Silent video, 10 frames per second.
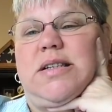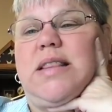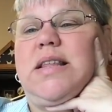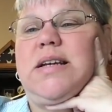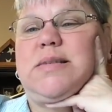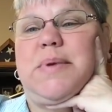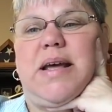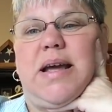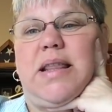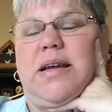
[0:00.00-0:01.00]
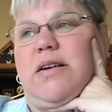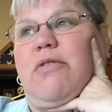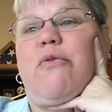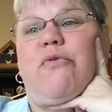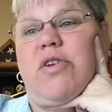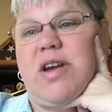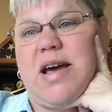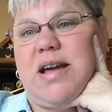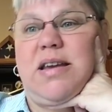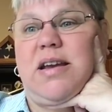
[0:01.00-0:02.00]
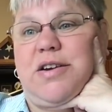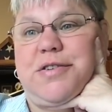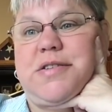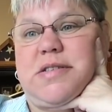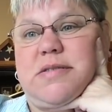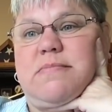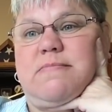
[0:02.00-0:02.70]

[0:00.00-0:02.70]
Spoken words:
That thing has been hanging there for 9 years.